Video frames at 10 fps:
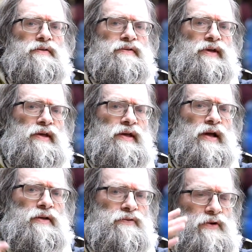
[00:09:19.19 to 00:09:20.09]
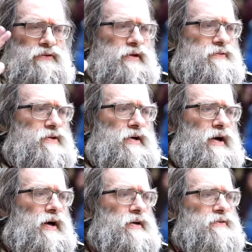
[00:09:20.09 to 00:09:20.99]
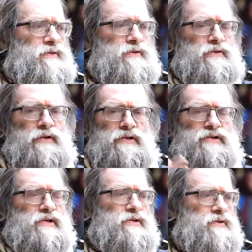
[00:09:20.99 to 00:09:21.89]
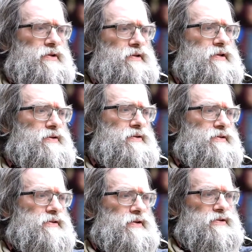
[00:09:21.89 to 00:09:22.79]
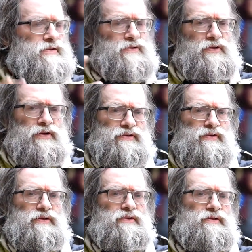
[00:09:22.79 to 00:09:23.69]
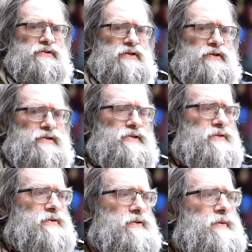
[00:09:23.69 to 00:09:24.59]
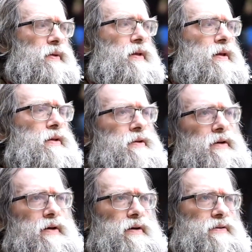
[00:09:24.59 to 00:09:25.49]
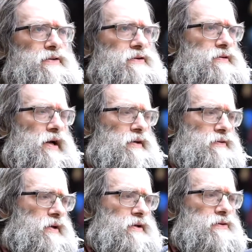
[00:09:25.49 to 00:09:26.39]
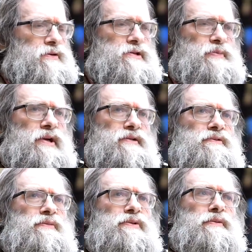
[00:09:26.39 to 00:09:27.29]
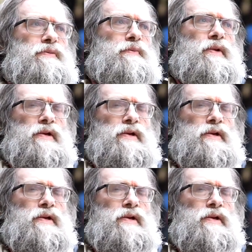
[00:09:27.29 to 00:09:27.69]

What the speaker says: they don't have their eye to security concerns, to cultural concerns and so on. So that too is part of the problem.